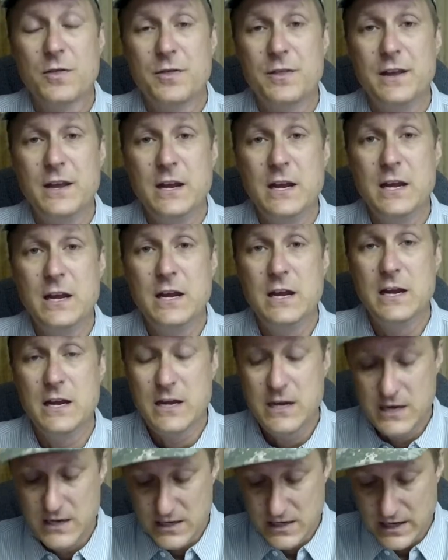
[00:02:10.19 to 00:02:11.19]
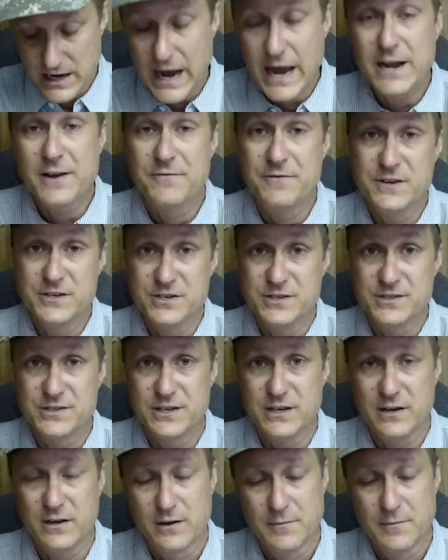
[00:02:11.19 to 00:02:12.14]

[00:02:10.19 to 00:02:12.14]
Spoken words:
and efficiency.